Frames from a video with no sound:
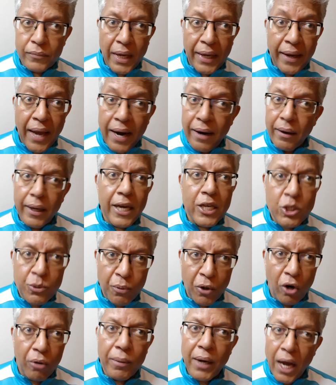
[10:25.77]
Gary
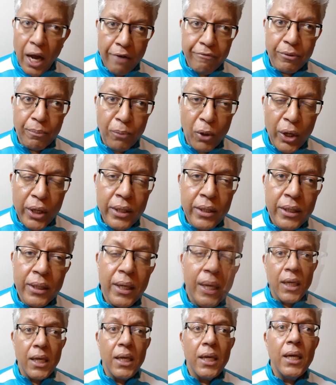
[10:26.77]
Kasparov by half a point.
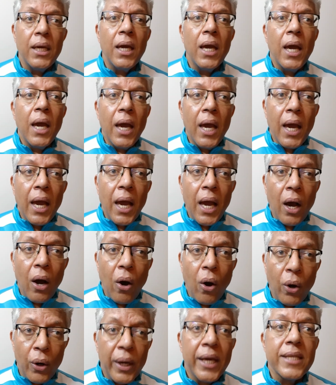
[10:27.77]
He,
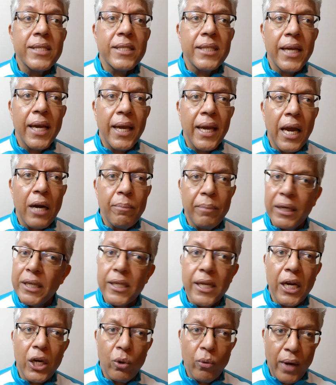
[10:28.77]
on his day, can beat
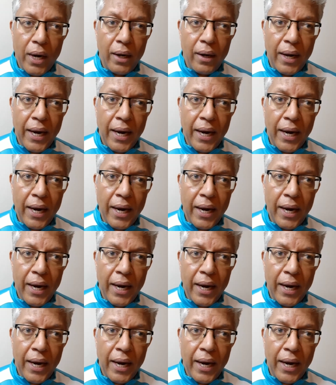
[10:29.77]
anyone.